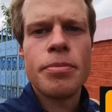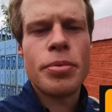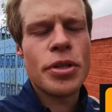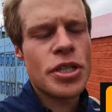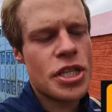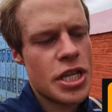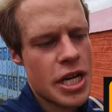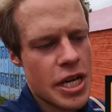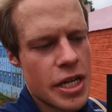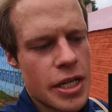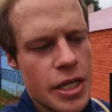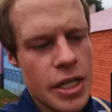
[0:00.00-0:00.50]
But
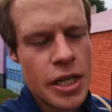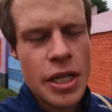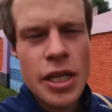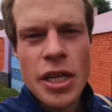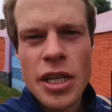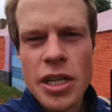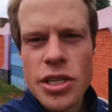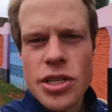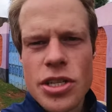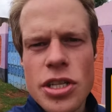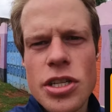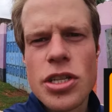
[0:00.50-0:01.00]
yeah,
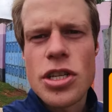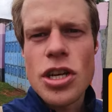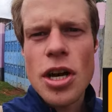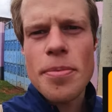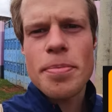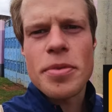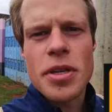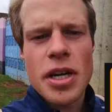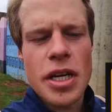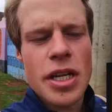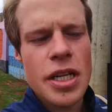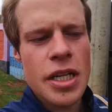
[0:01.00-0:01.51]
it's a job
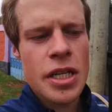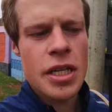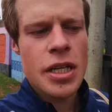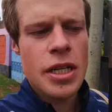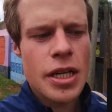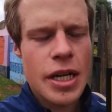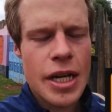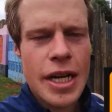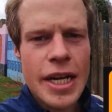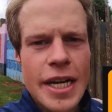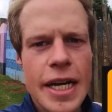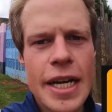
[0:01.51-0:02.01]
done,
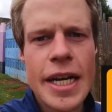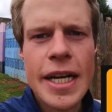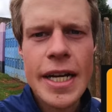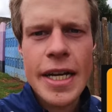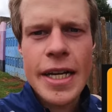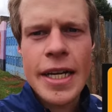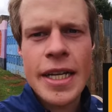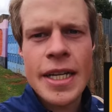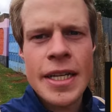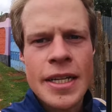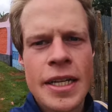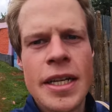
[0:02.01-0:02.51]

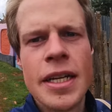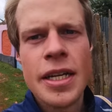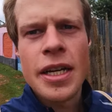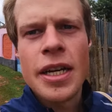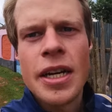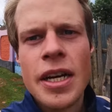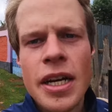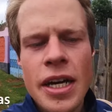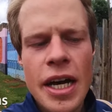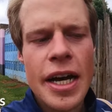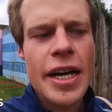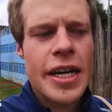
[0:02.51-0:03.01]
and
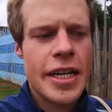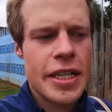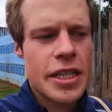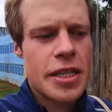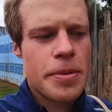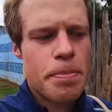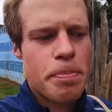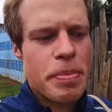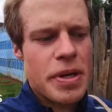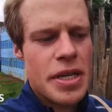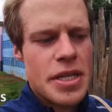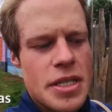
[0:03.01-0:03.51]
I hit the
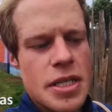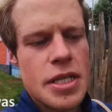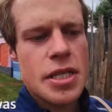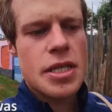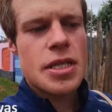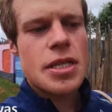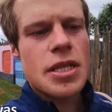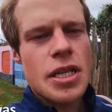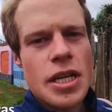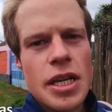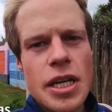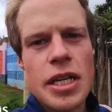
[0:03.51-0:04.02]
paces
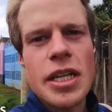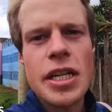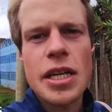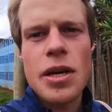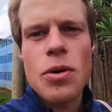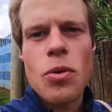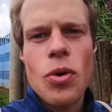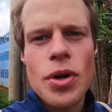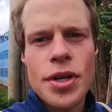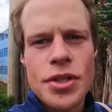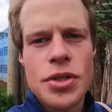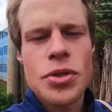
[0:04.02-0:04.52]
that I
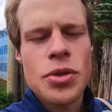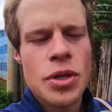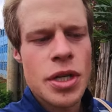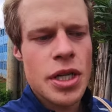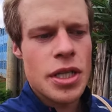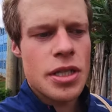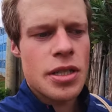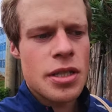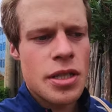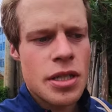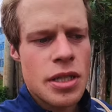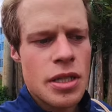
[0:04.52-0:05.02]
wanted to
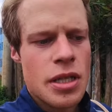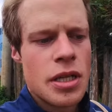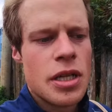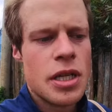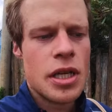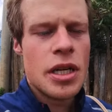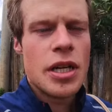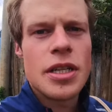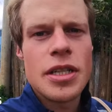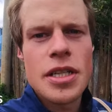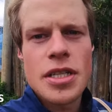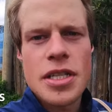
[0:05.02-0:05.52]
hit
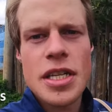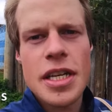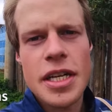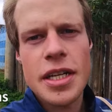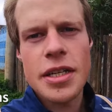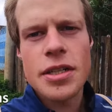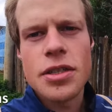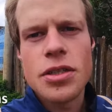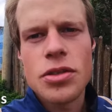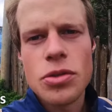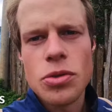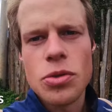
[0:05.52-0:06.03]
in the
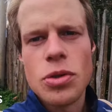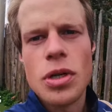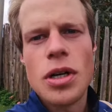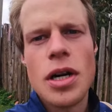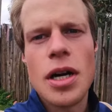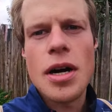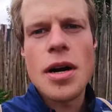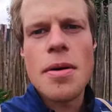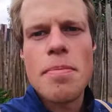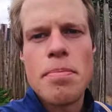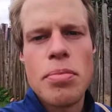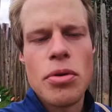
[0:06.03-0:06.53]
second
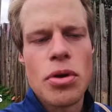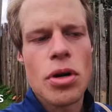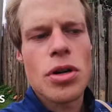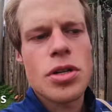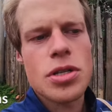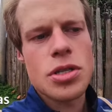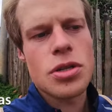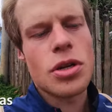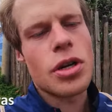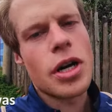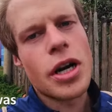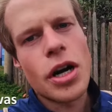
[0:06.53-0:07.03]
2 blocks,
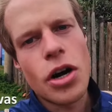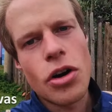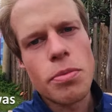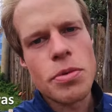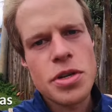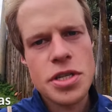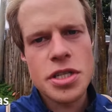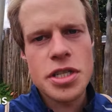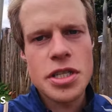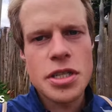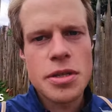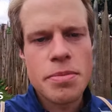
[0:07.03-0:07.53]
so I
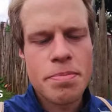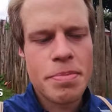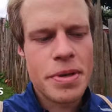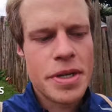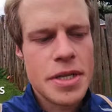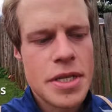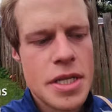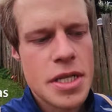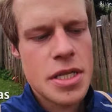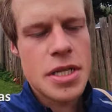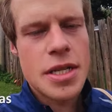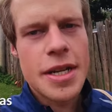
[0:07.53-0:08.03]
almost hit the
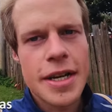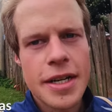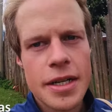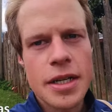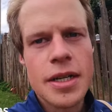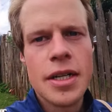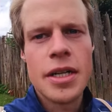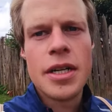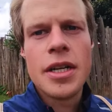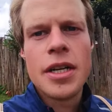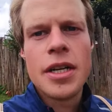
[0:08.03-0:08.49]
paces there.